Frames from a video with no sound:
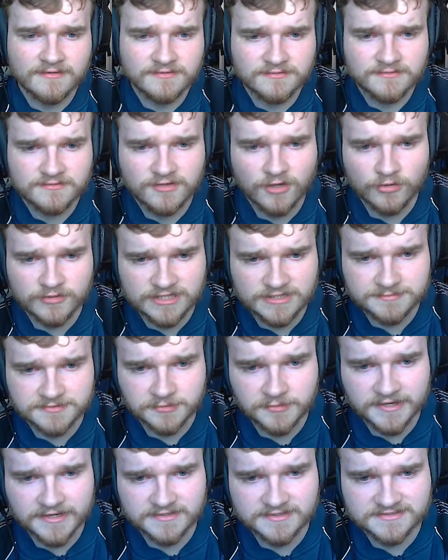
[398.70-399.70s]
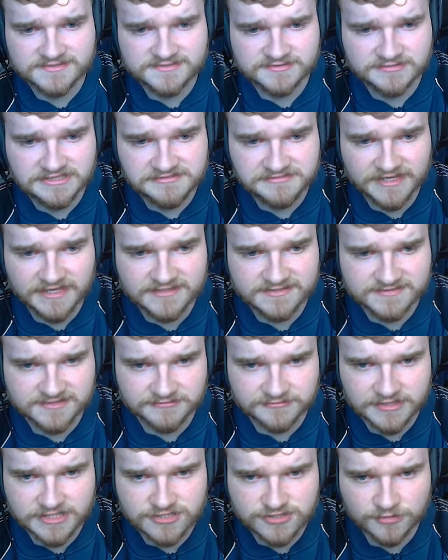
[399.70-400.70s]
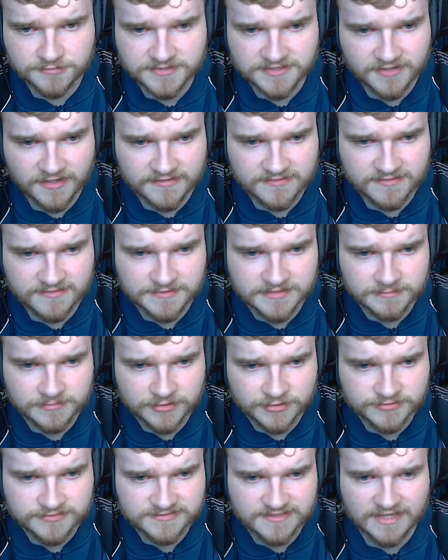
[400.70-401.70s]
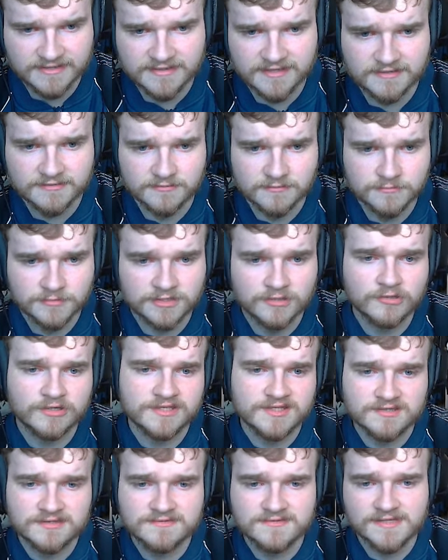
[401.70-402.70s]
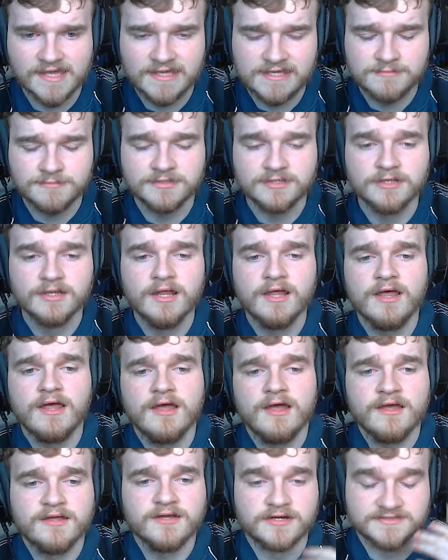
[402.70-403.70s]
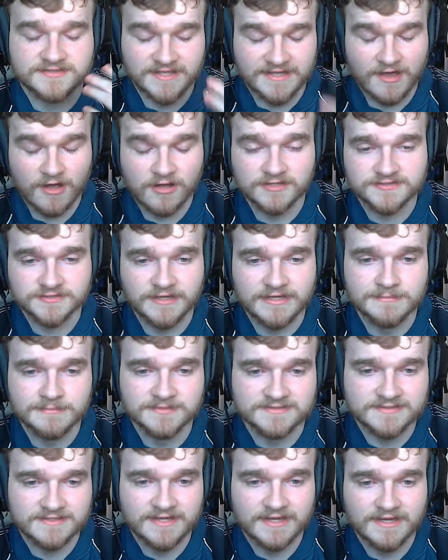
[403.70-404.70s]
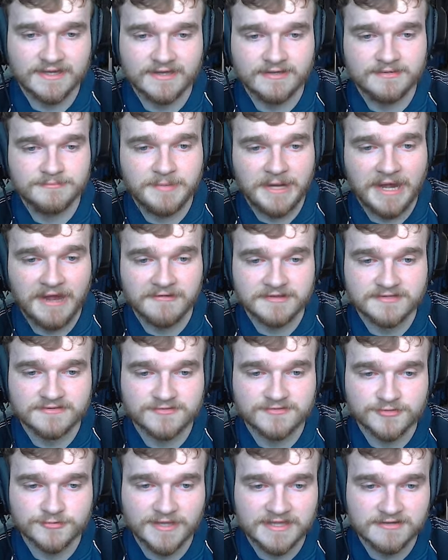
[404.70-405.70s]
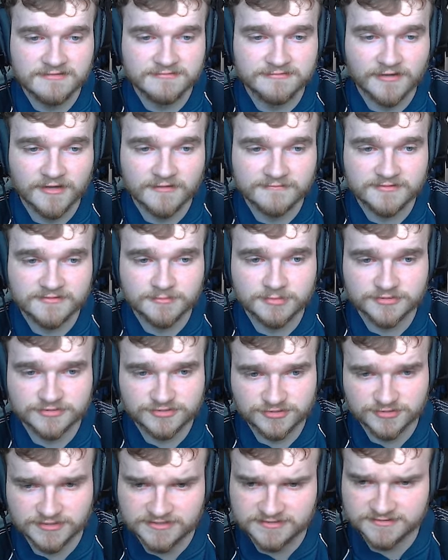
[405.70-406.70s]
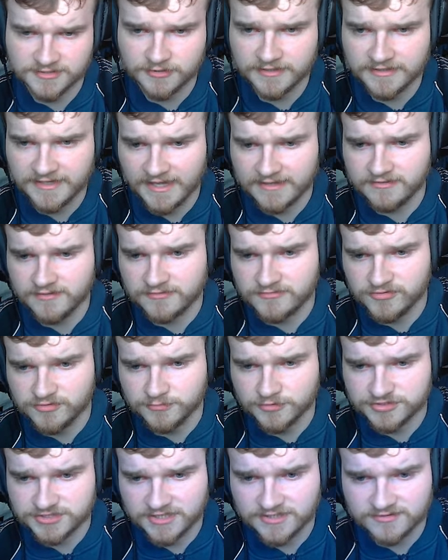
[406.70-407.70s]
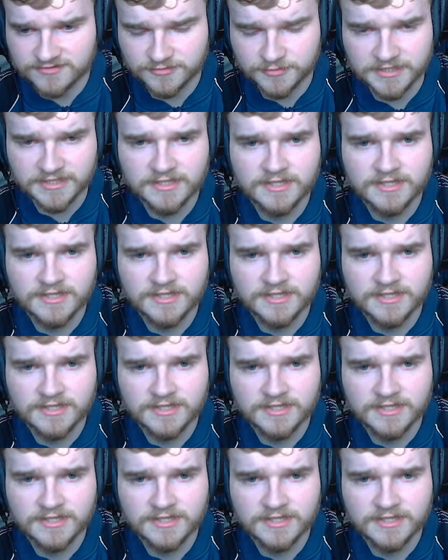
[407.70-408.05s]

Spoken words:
goalkeeper awareness, reflexes and reach up to 90 with a boost, and then we're lucky to get also able to get parry into 85 for +3. So again, not too much into it,